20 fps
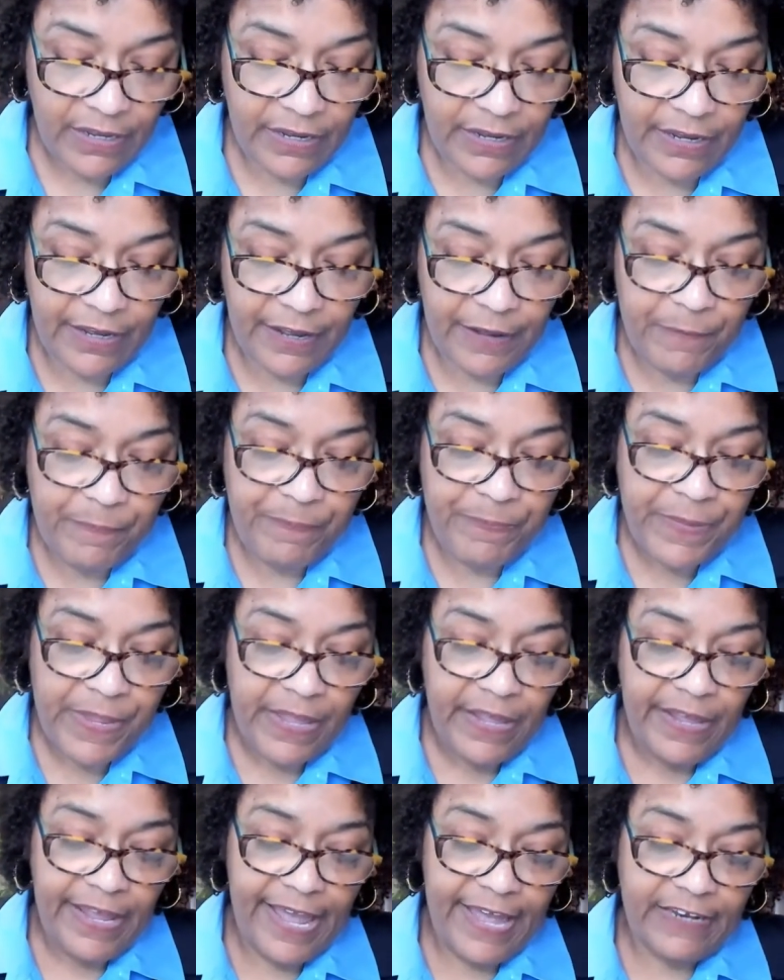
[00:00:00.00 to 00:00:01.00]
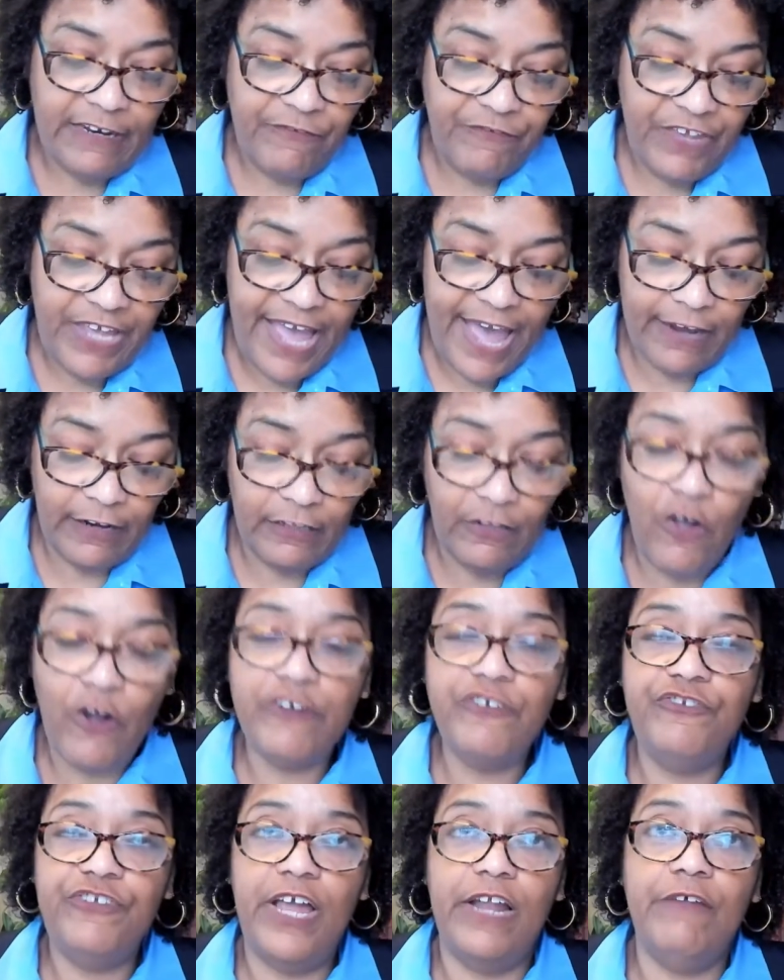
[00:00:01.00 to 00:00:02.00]
um, and if he had a
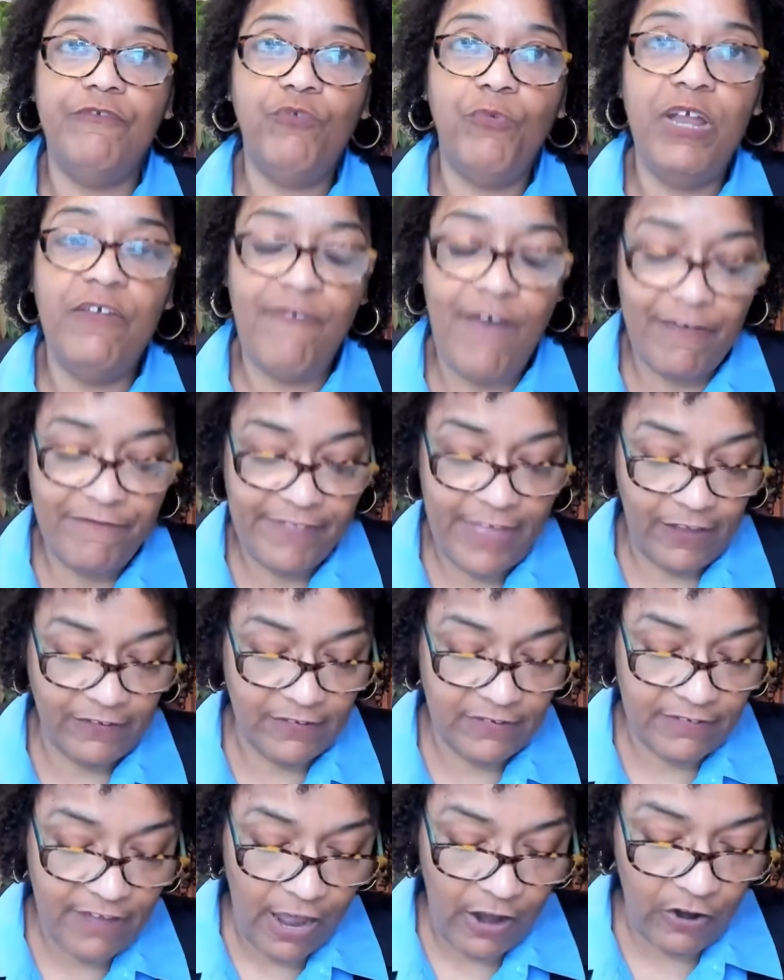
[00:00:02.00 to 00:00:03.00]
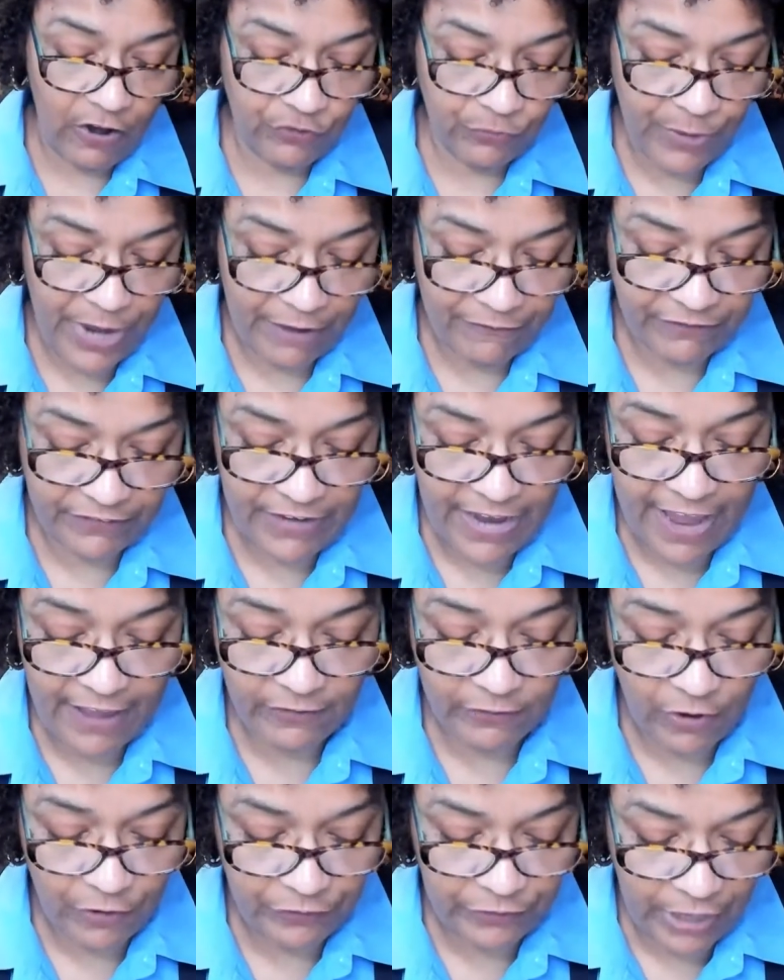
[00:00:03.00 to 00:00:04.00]
large debt of twenty-five thousand dollars, we have to
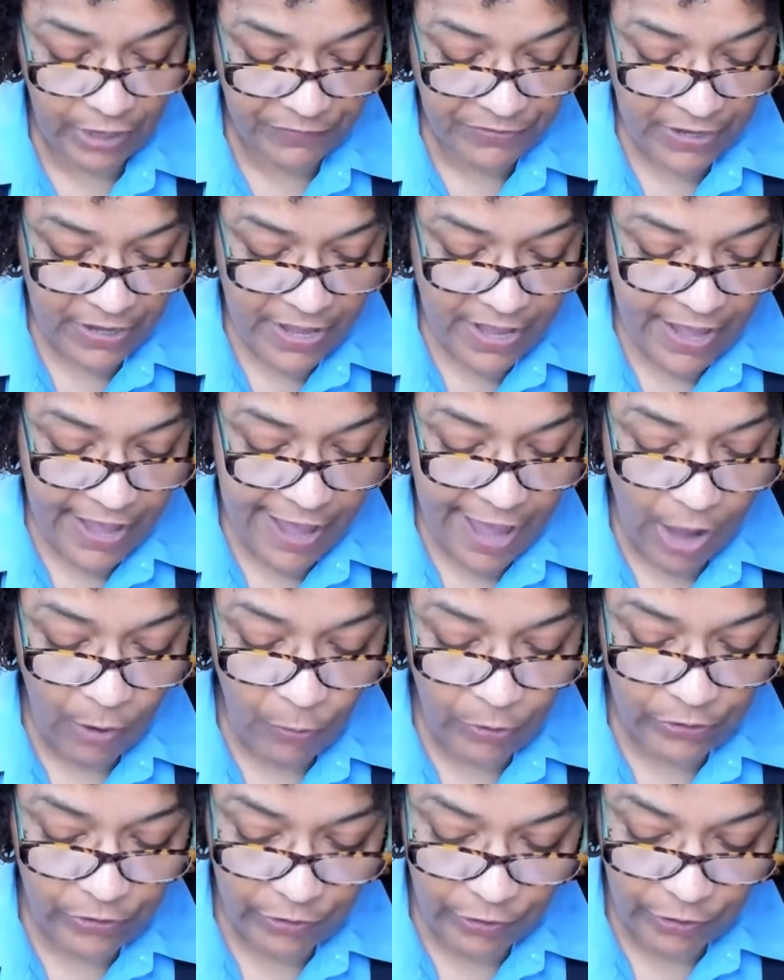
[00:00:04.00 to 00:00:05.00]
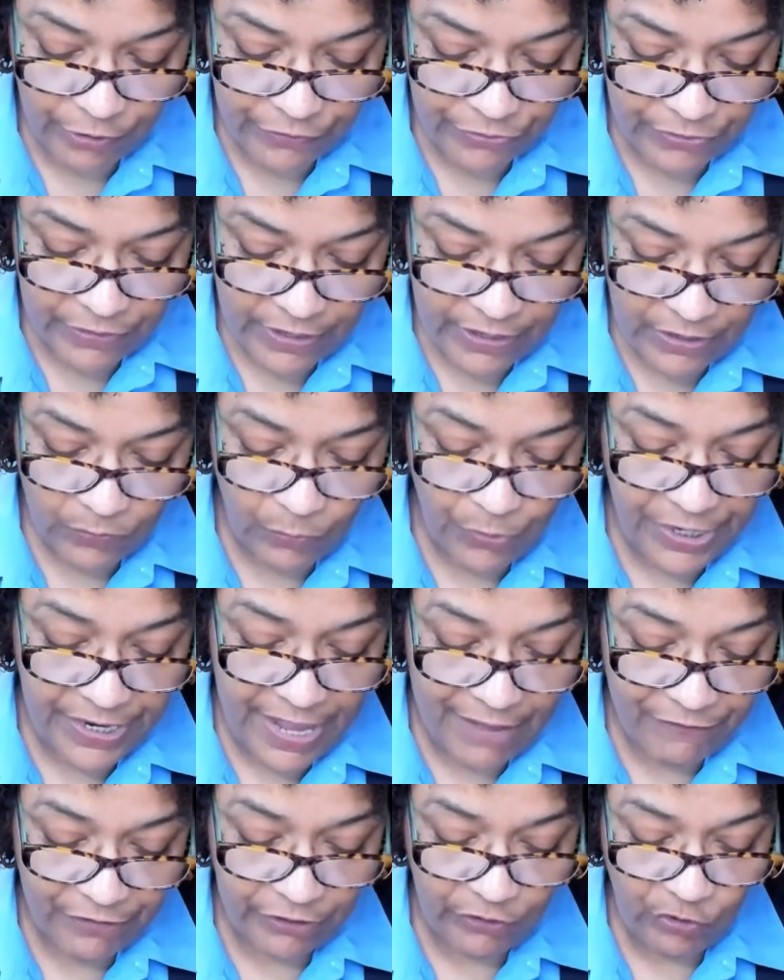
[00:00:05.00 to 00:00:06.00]
ask ourselves, how on earth would
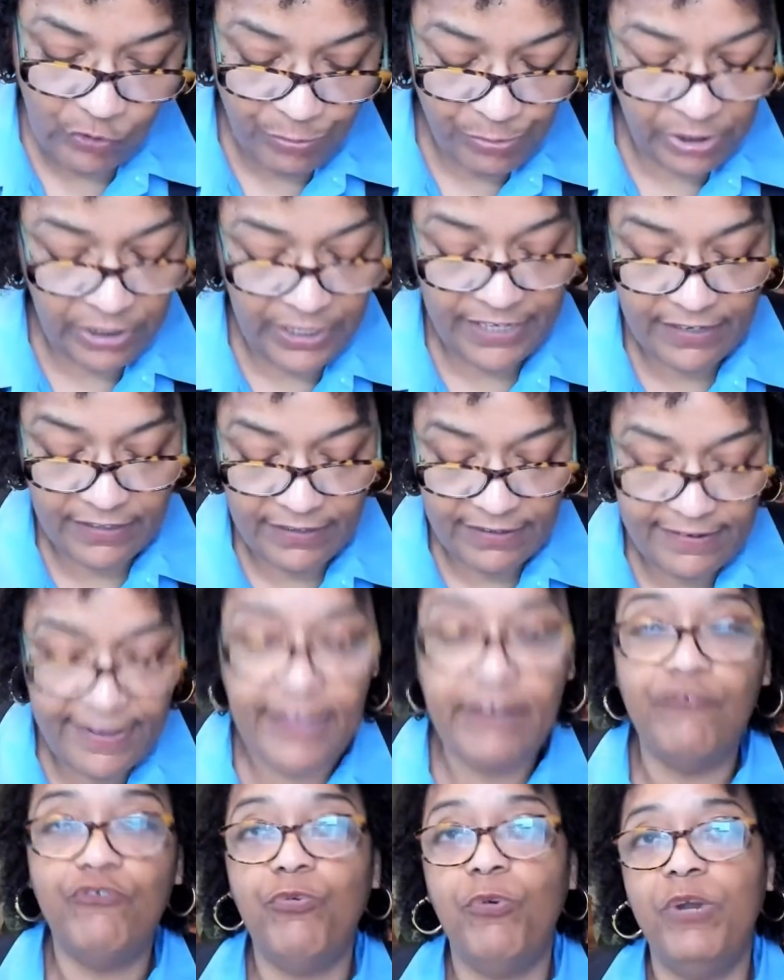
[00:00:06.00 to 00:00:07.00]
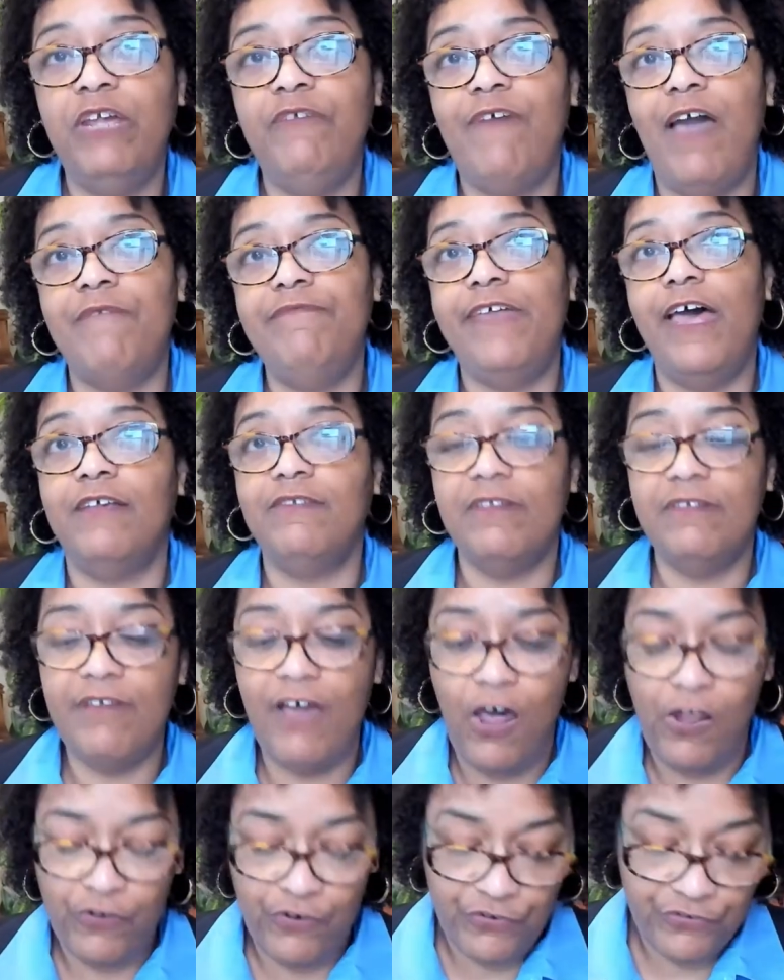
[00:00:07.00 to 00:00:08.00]
he have accumulated a debt of twenty-five thousand
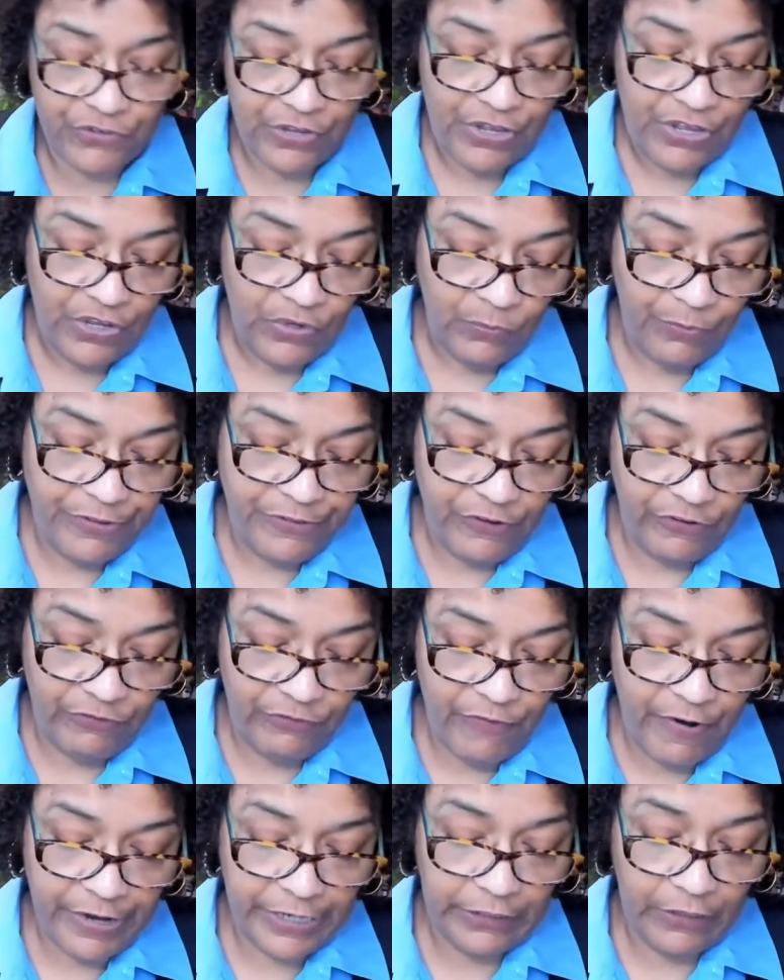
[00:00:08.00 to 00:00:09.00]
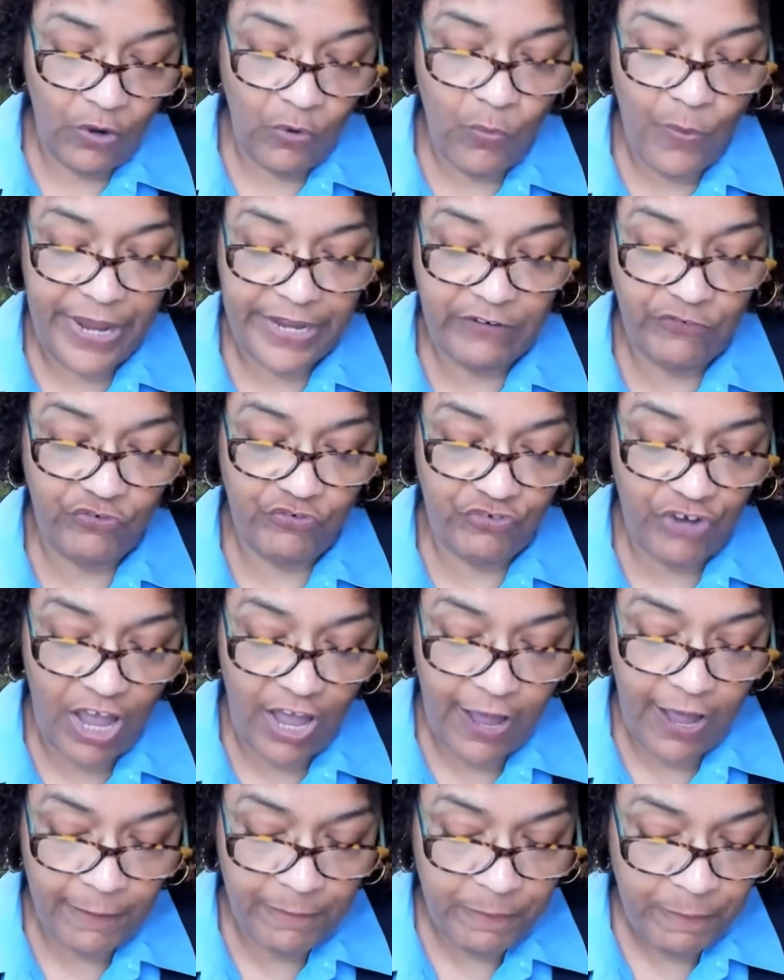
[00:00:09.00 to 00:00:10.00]
dollars with his very low-wage
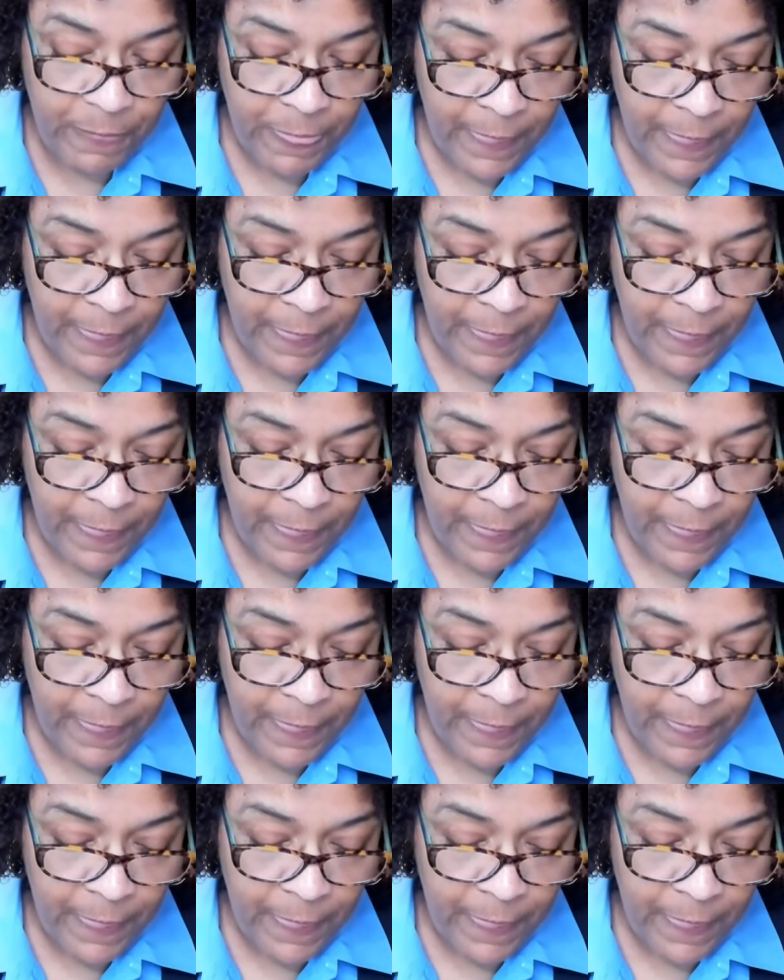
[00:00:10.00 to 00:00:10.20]
job?